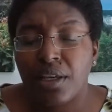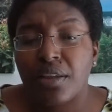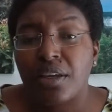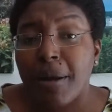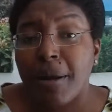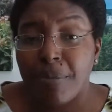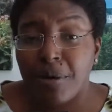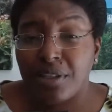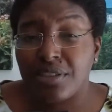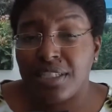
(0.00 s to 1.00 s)
Think about
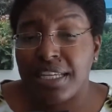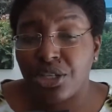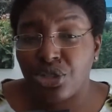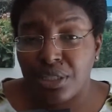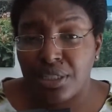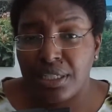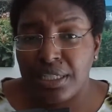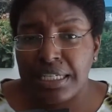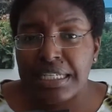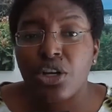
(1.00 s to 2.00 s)
pronunciation.
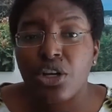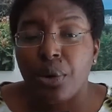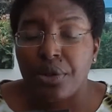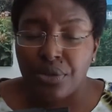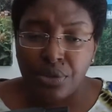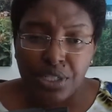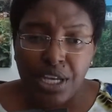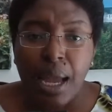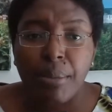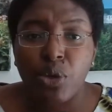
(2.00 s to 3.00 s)
Going through those
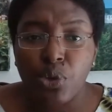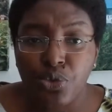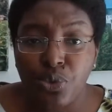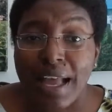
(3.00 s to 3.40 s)
common words